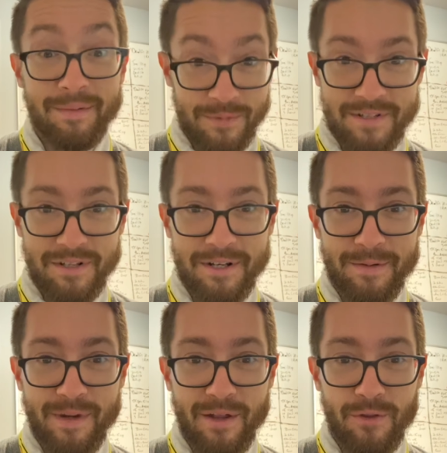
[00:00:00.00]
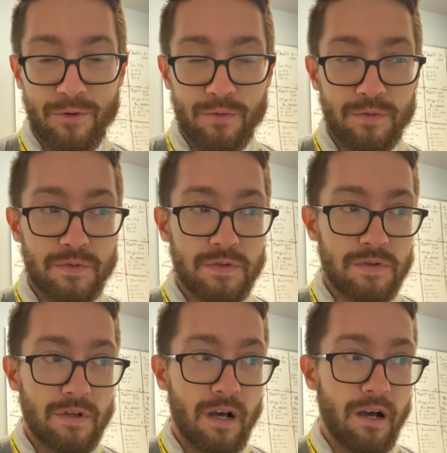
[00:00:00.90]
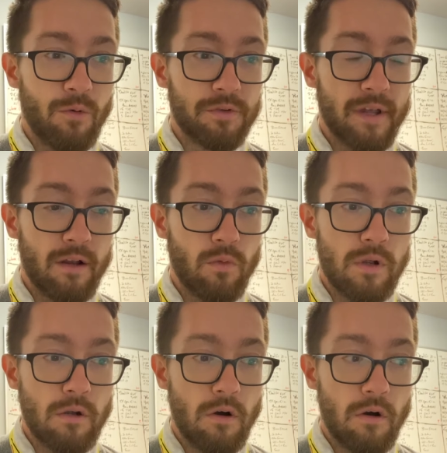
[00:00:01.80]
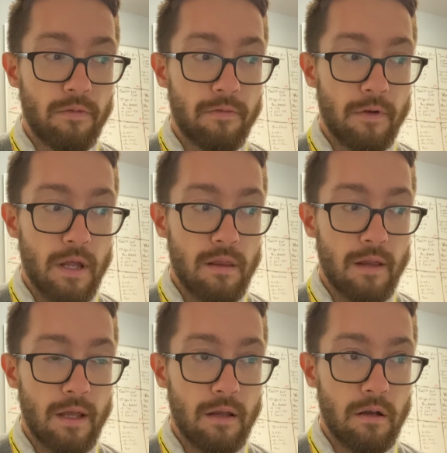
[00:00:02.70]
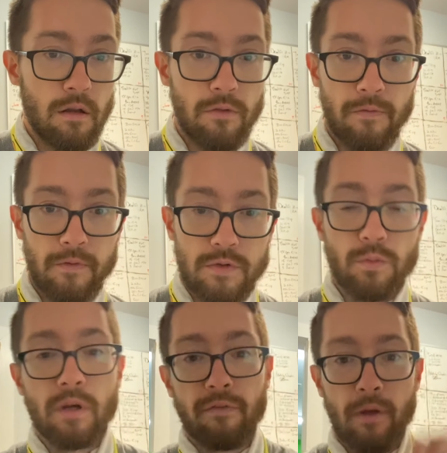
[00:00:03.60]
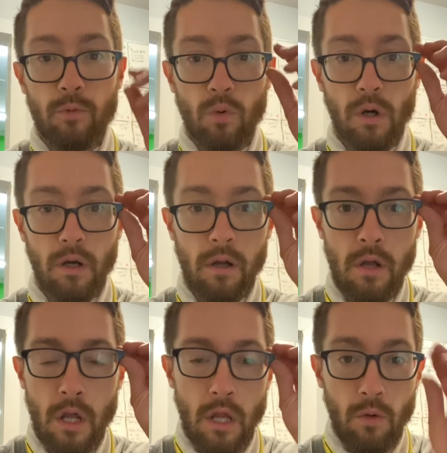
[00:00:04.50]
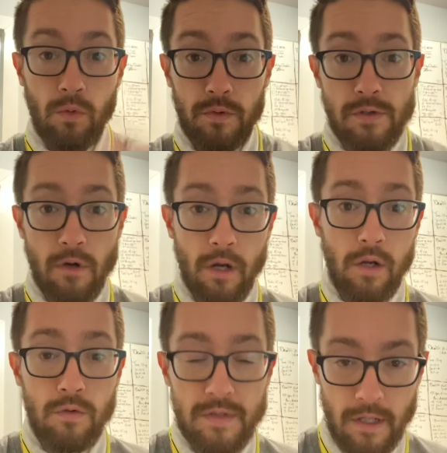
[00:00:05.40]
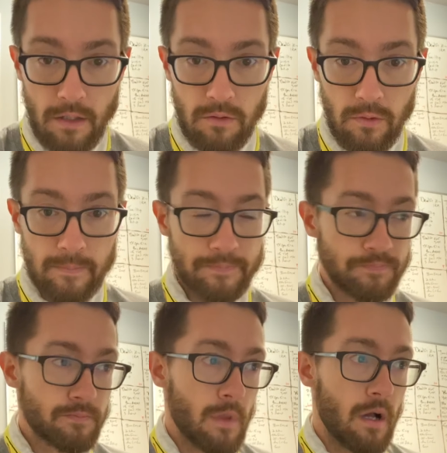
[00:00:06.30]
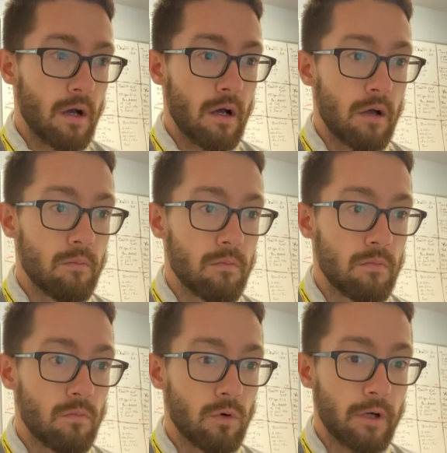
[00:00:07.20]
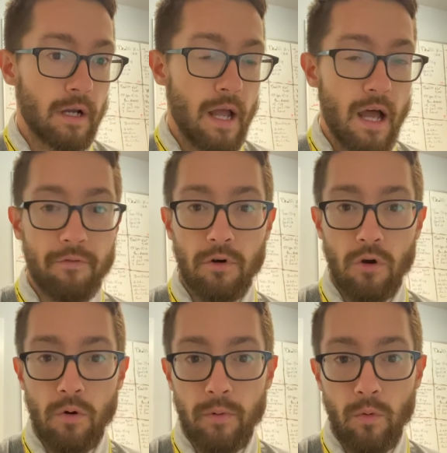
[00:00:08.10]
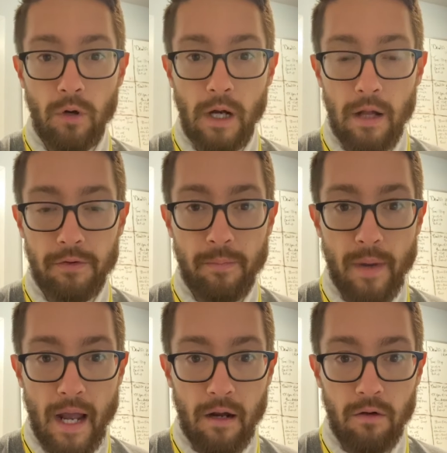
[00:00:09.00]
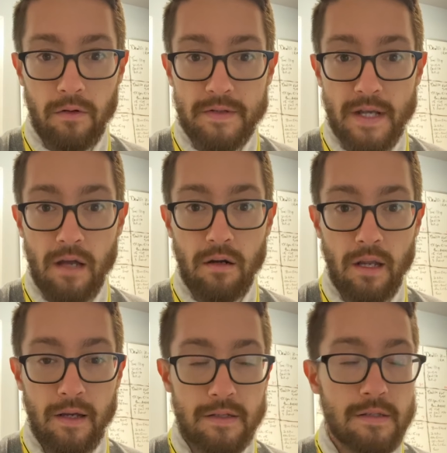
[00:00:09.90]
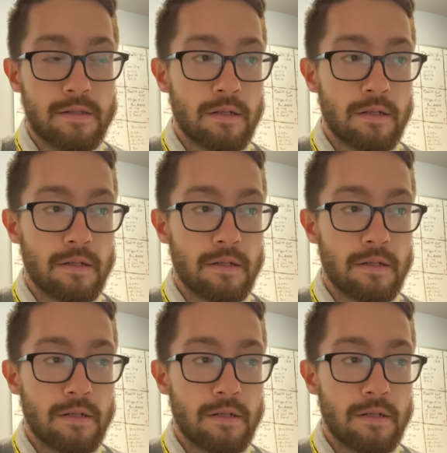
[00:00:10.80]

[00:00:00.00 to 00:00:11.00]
Excited about those. Uh, we'll take a week off, and then the first week of February, we will start a new cycle. Um, we're going to have our open workouts back on Saturdays.